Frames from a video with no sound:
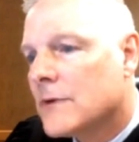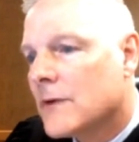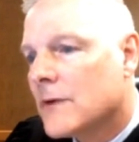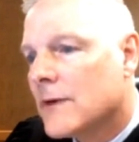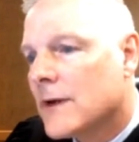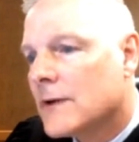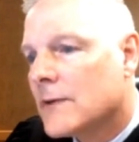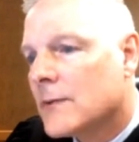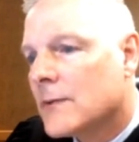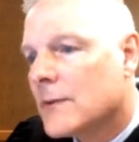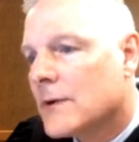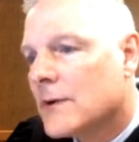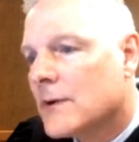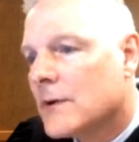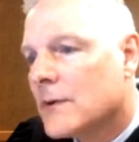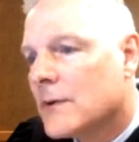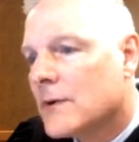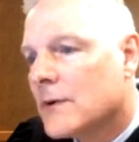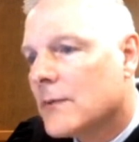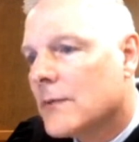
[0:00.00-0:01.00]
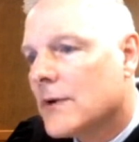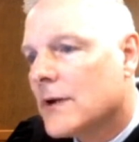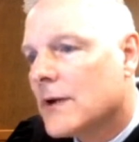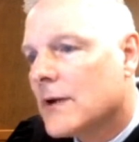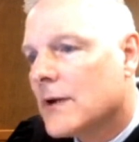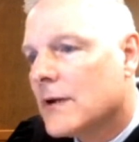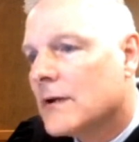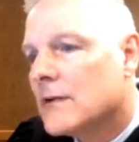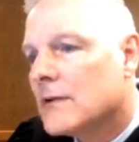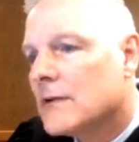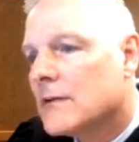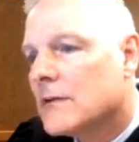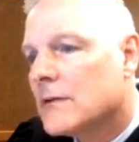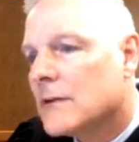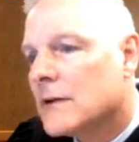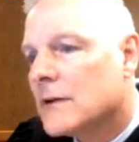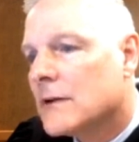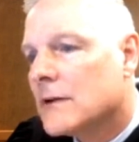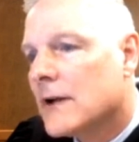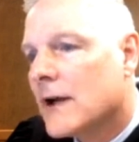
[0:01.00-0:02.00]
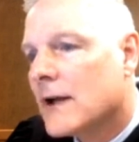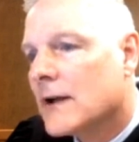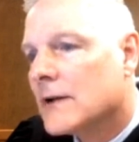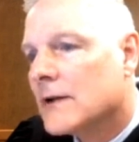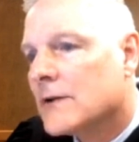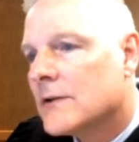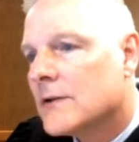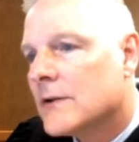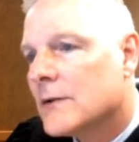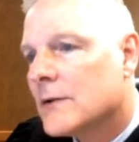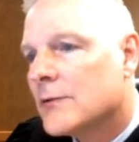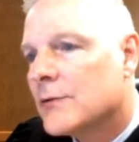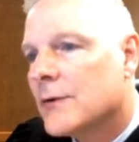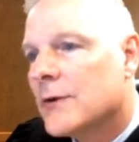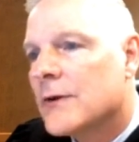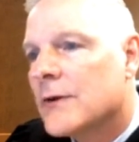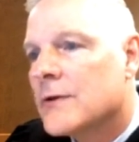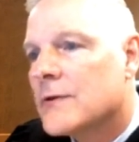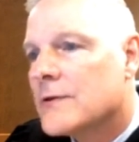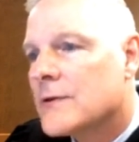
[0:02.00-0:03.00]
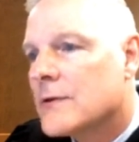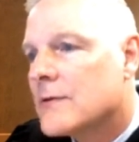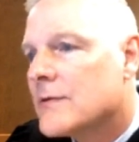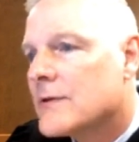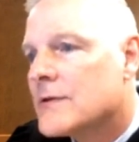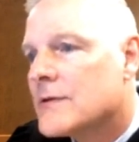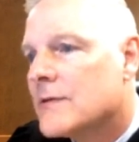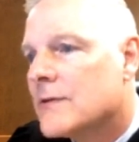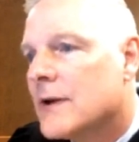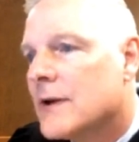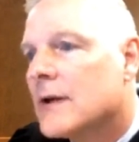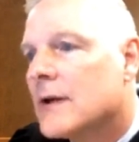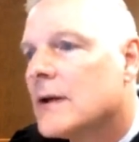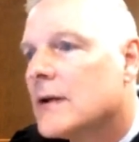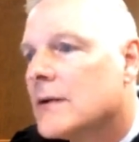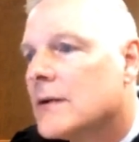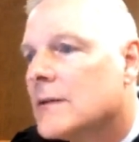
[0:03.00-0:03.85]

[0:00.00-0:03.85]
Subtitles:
So that's what you would be entitled to for your service fee.